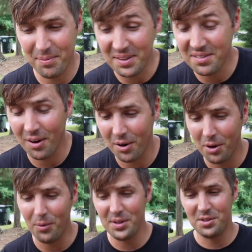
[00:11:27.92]
Spencer are
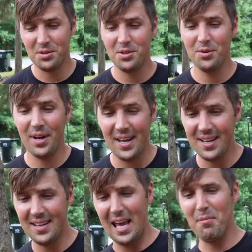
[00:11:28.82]
going to do
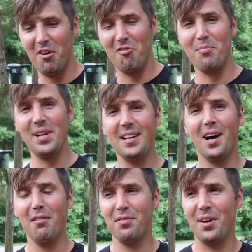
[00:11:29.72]
a game of mini
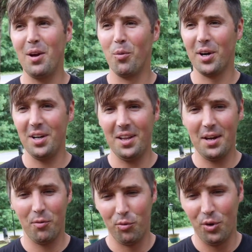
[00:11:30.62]
golf, and we're gonna
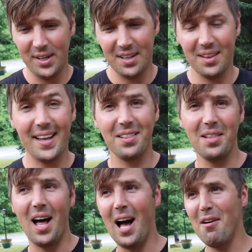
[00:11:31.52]
like run it like
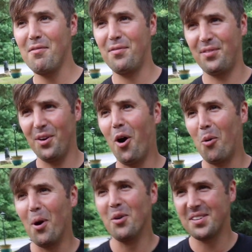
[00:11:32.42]
live
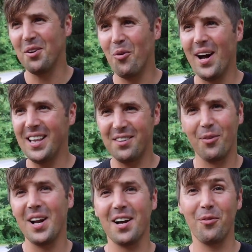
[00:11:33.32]
almost in a way. Like
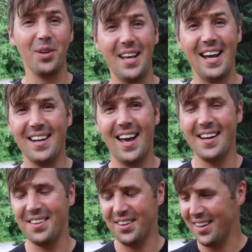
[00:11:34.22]
we're not gonna really edit
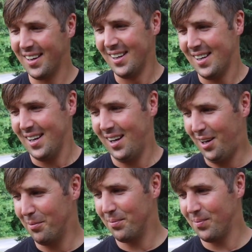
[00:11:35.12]
anything.
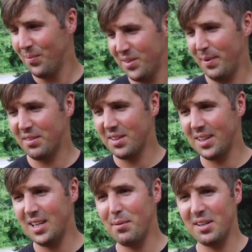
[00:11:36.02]
Um, Spencer's
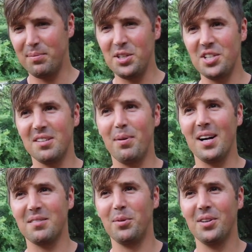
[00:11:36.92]
gonna keep it as P G as
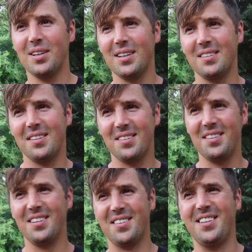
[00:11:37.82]
possible. Yeah, I'll
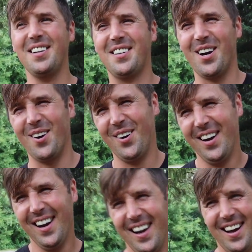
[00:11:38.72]
try. It's gonna go
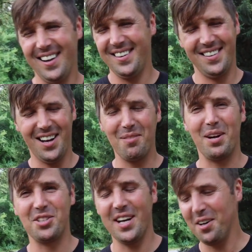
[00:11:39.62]
uh, on my
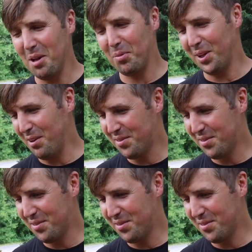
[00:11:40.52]
channel, I believe.